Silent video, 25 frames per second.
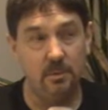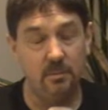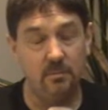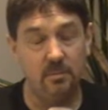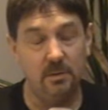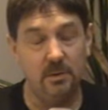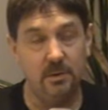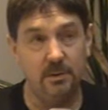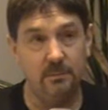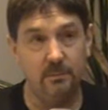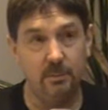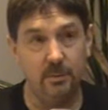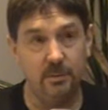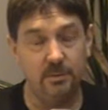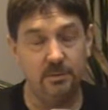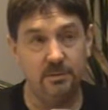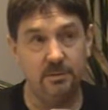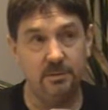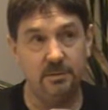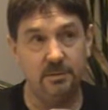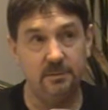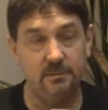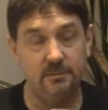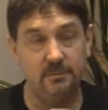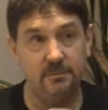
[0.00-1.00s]
really
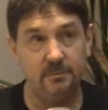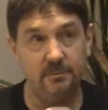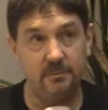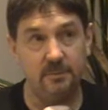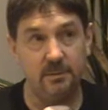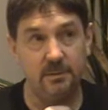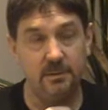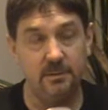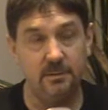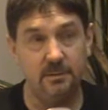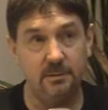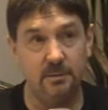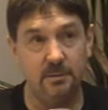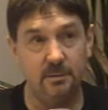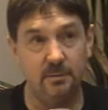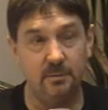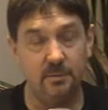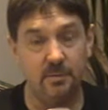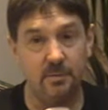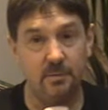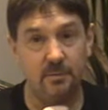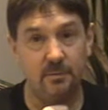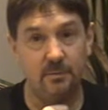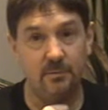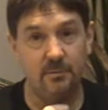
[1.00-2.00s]
positive in
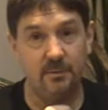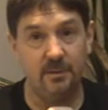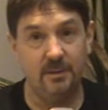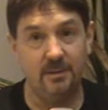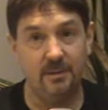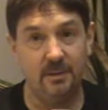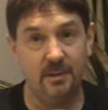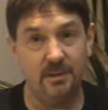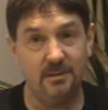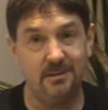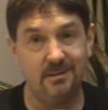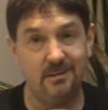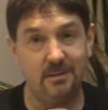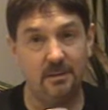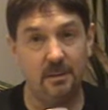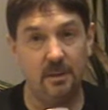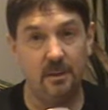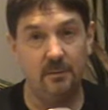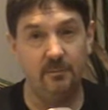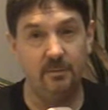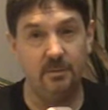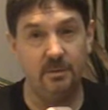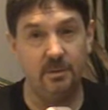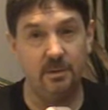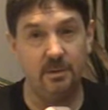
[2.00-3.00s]
terms of actually
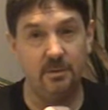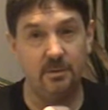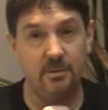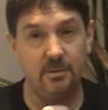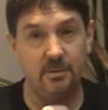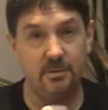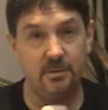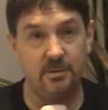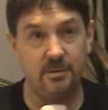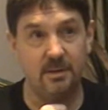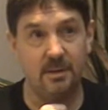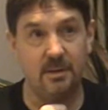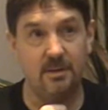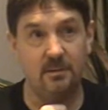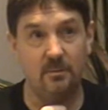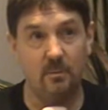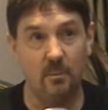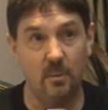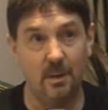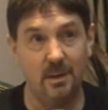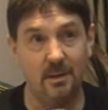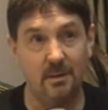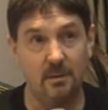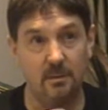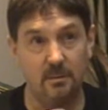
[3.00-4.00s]
having a sustained
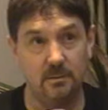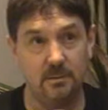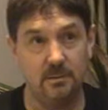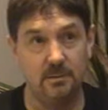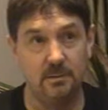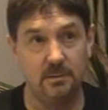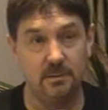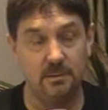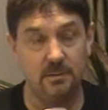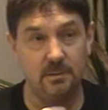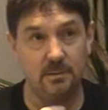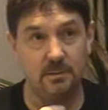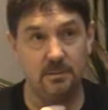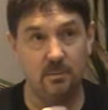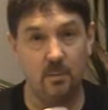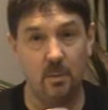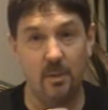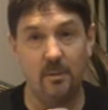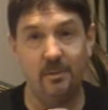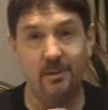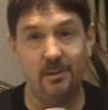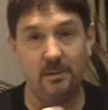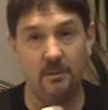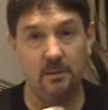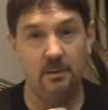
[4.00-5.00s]
weight loss, and it's
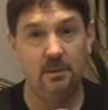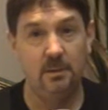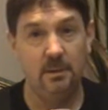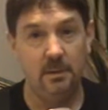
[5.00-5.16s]
worrying.